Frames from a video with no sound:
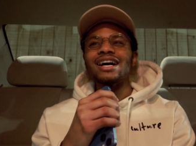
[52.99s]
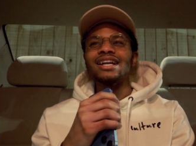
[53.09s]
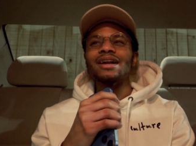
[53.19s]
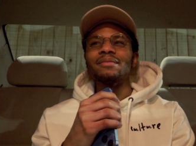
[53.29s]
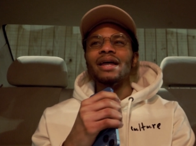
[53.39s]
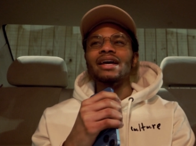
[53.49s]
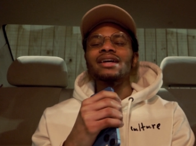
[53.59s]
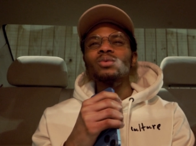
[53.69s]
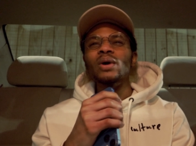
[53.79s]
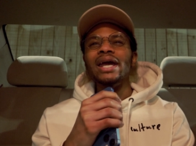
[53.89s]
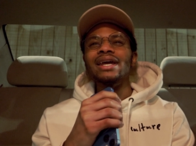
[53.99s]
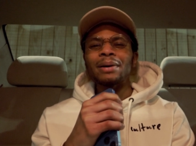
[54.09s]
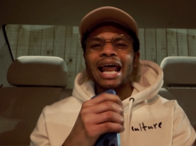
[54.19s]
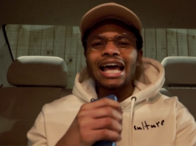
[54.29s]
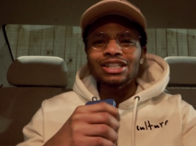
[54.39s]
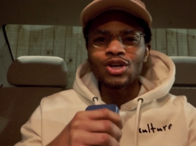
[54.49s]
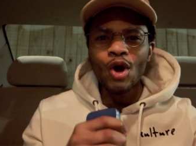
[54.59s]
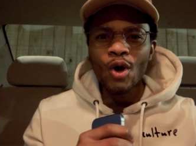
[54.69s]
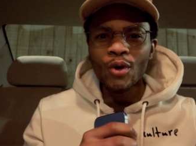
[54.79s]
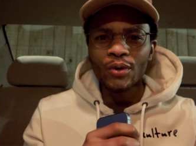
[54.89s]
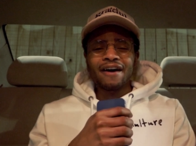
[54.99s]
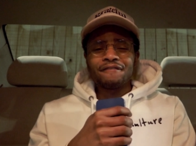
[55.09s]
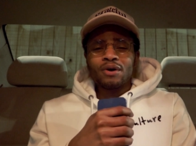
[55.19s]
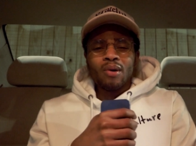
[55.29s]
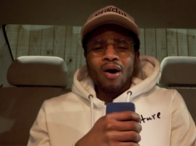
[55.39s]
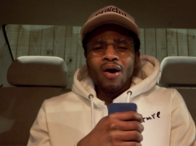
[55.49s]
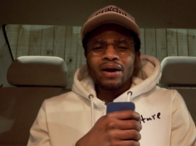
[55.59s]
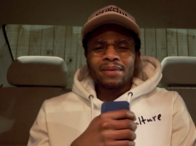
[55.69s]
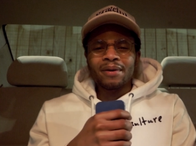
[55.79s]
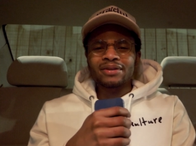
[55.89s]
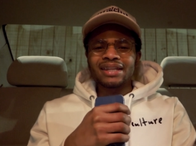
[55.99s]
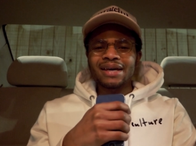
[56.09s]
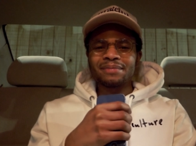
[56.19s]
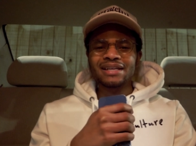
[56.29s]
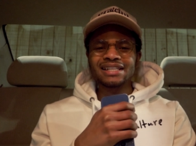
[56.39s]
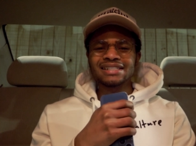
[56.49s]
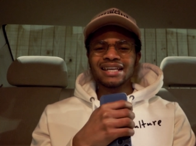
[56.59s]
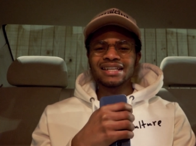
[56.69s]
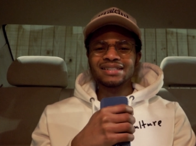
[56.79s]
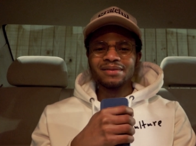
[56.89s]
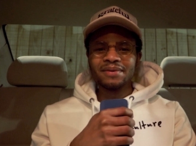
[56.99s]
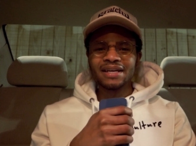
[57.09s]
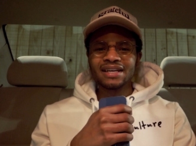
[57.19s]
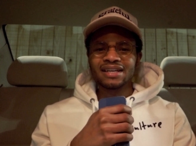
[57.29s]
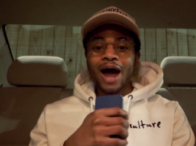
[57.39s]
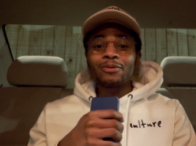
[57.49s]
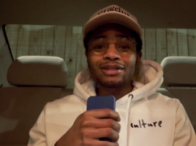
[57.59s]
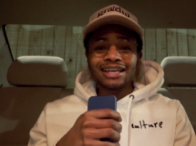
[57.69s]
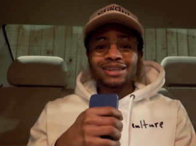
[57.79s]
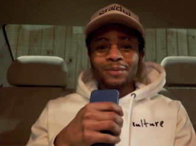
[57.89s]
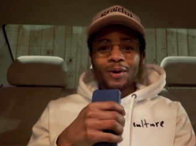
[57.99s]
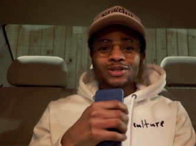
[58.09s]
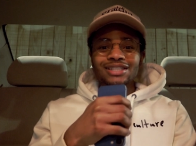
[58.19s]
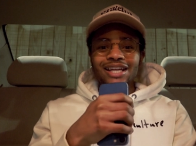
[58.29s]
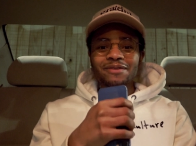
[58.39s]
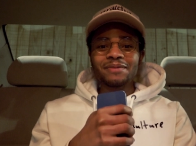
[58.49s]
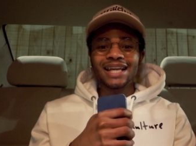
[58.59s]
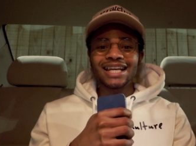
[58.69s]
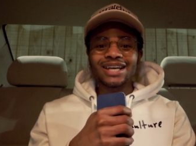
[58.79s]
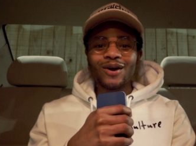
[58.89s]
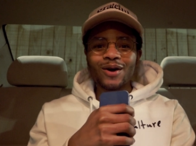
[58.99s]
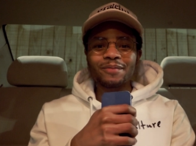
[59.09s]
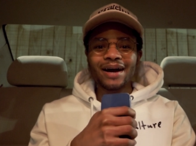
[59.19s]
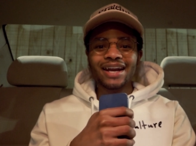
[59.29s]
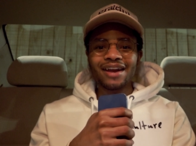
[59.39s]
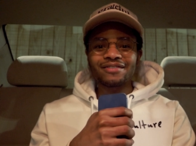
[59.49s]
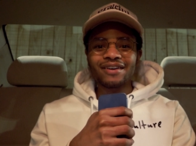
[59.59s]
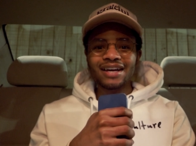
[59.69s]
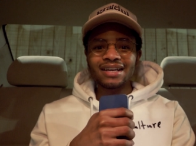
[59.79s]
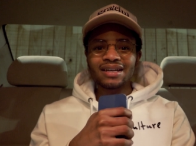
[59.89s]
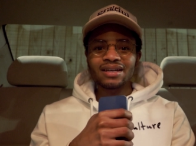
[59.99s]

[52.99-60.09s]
And I'm like, wait, but I do. I feel odd about that being said to me. I would think the person didn't mean any harm by that, right?